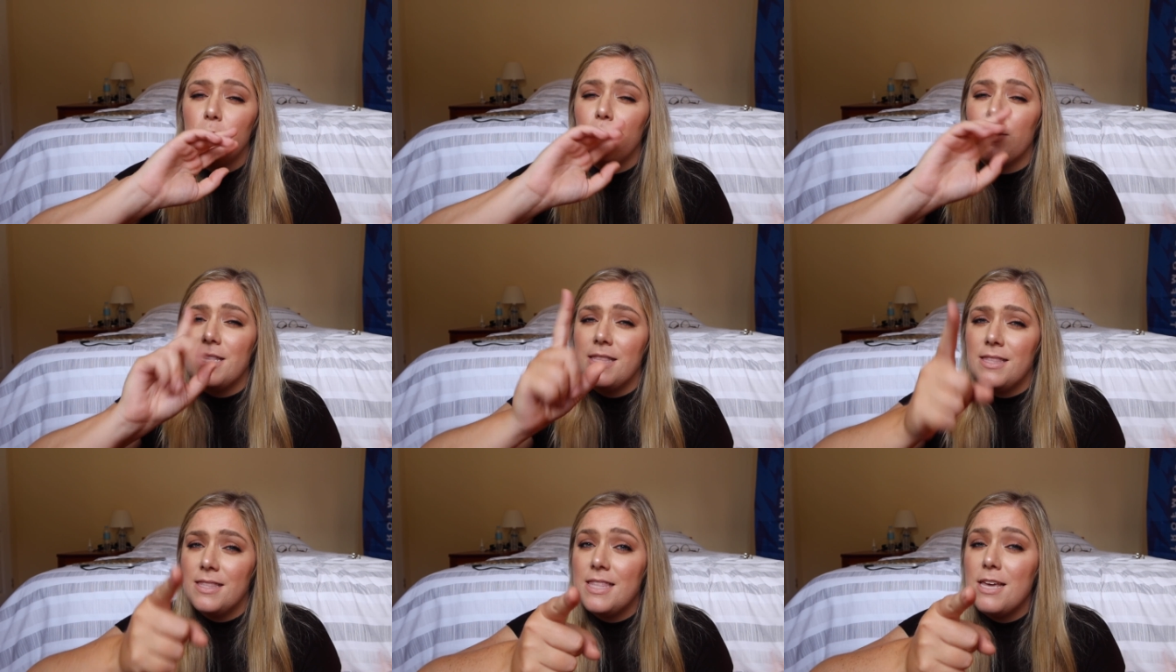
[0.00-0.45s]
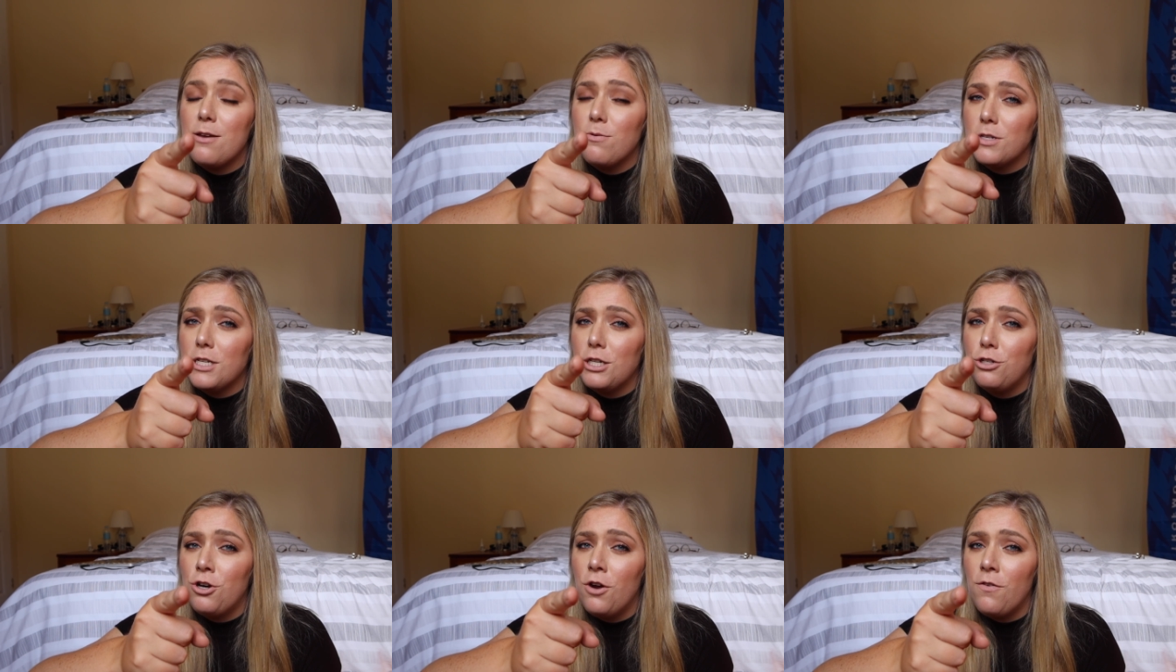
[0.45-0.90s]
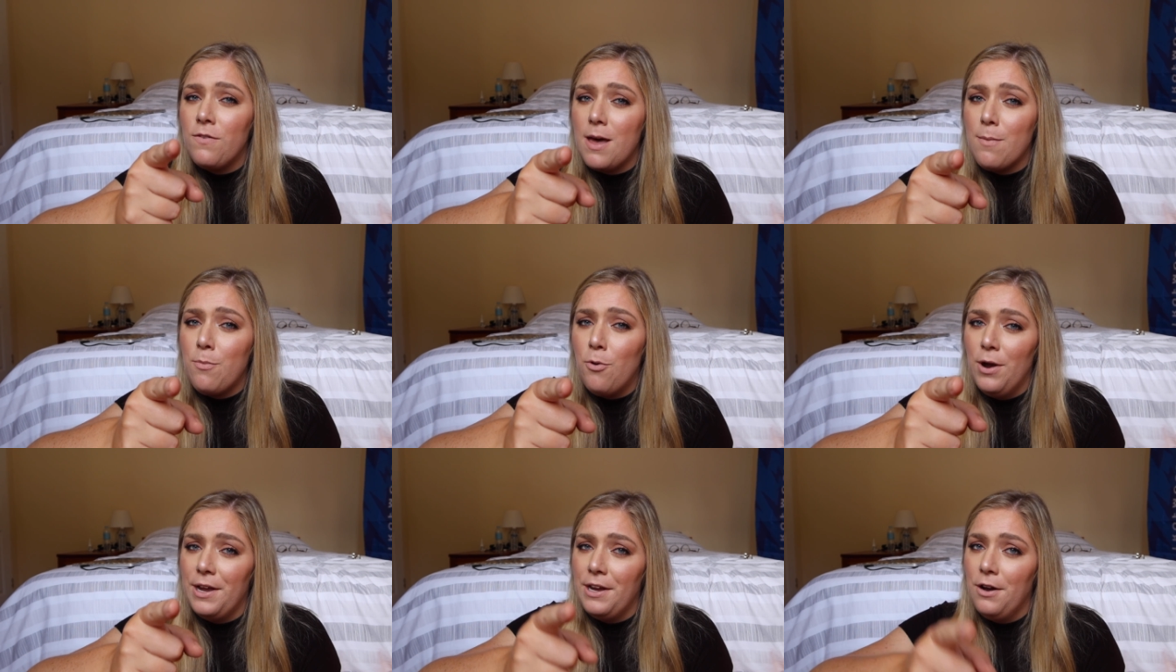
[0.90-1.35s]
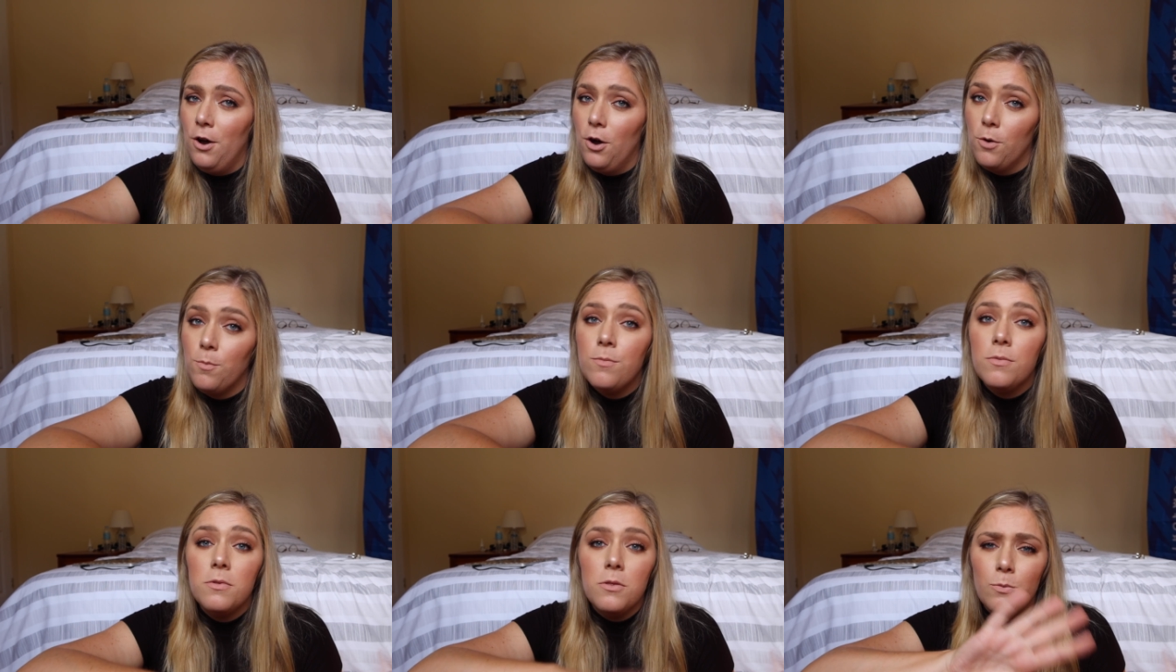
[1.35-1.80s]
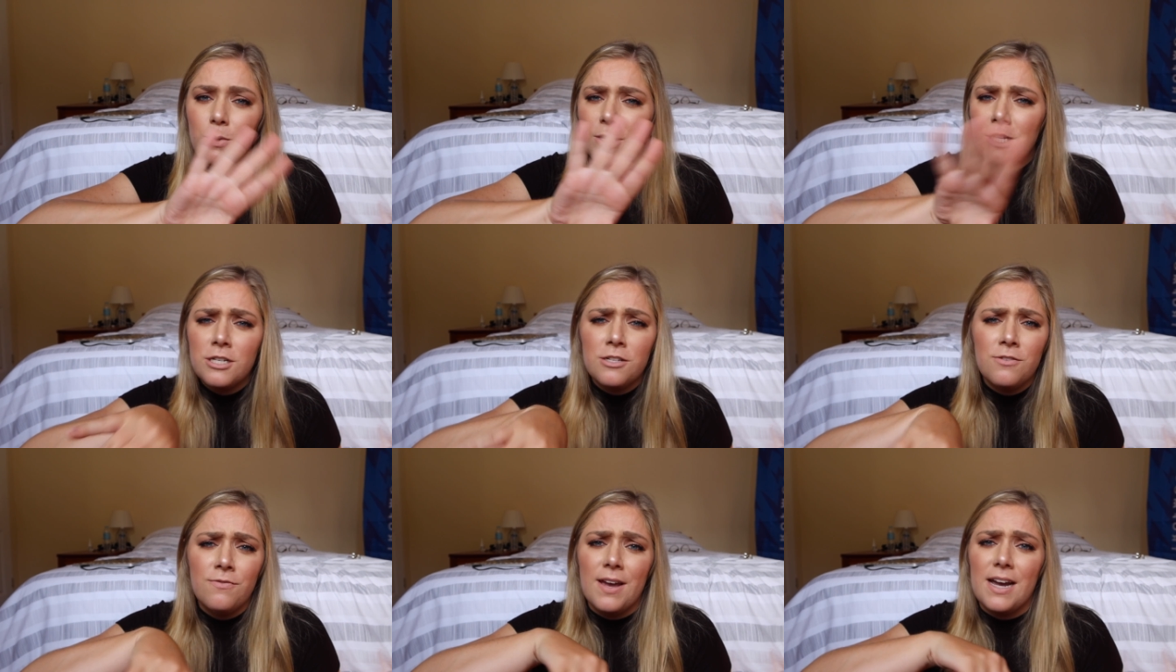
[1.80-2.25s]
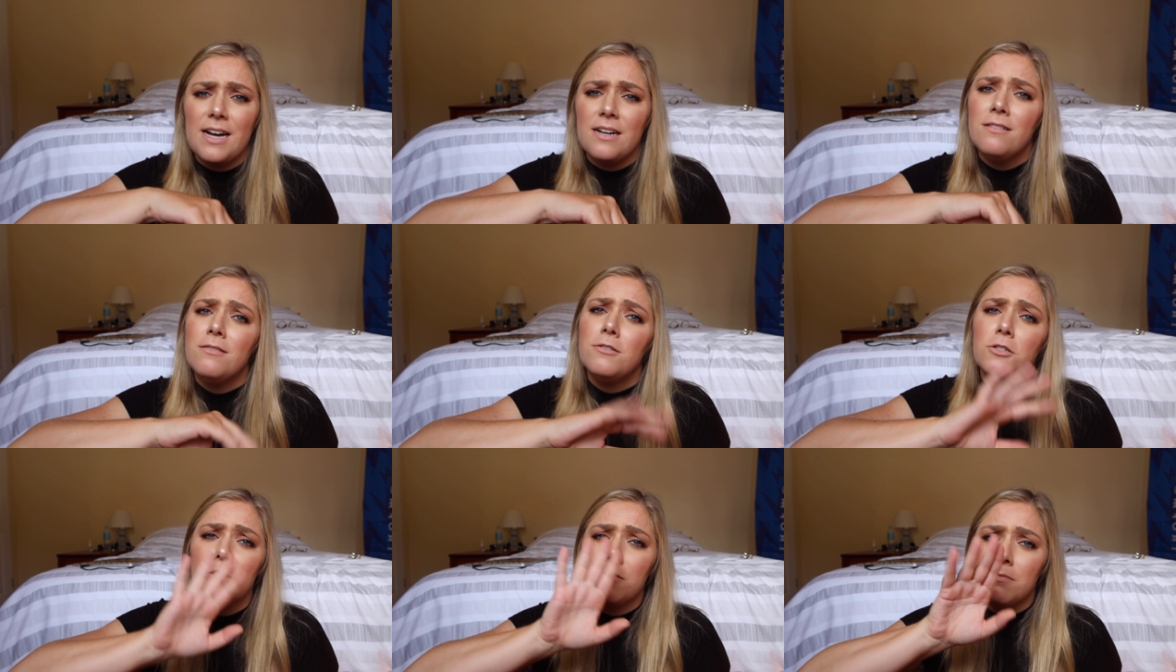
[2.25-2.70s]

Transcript: but they really drove that point home, which is fair.